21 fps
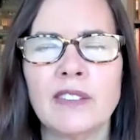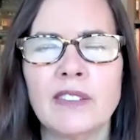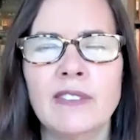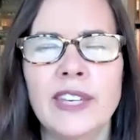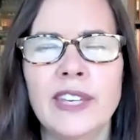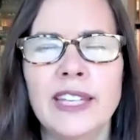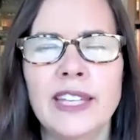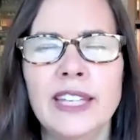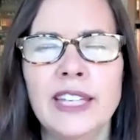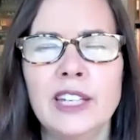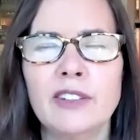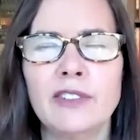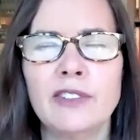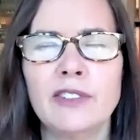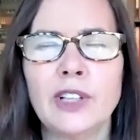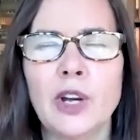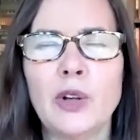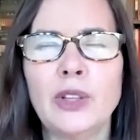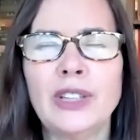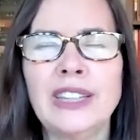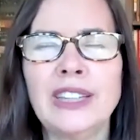feeling it
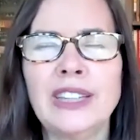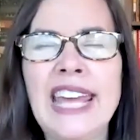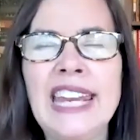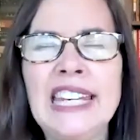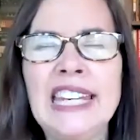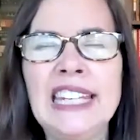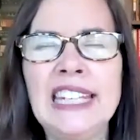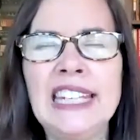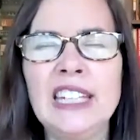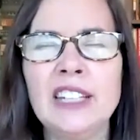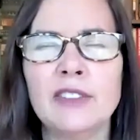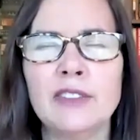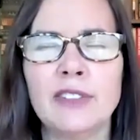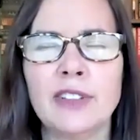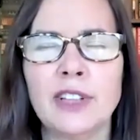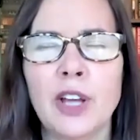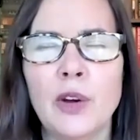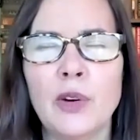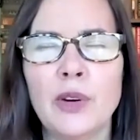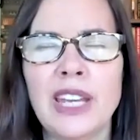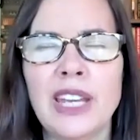flow, letting it
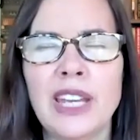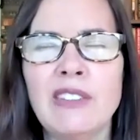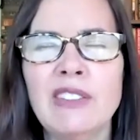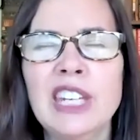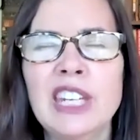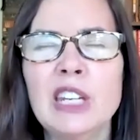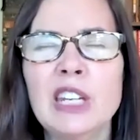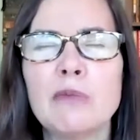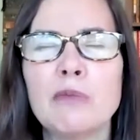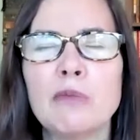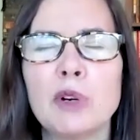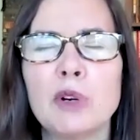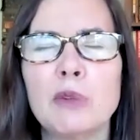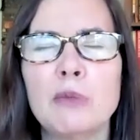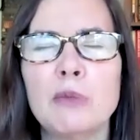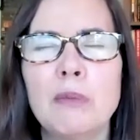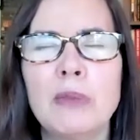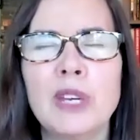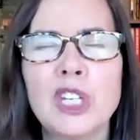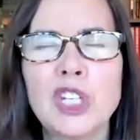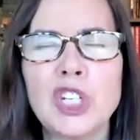flow, giving it
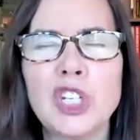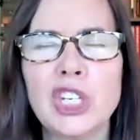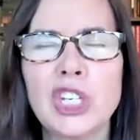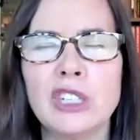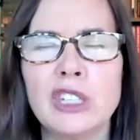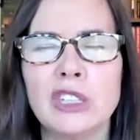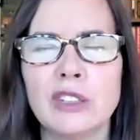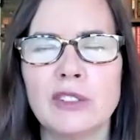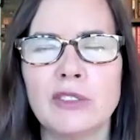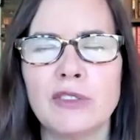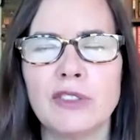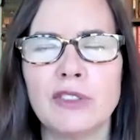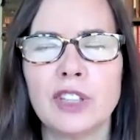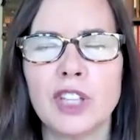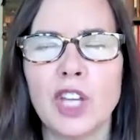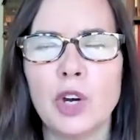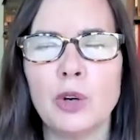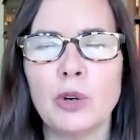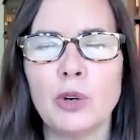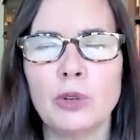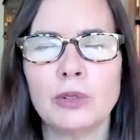permission to
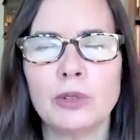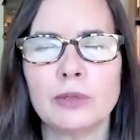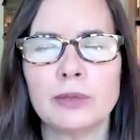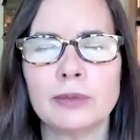flow.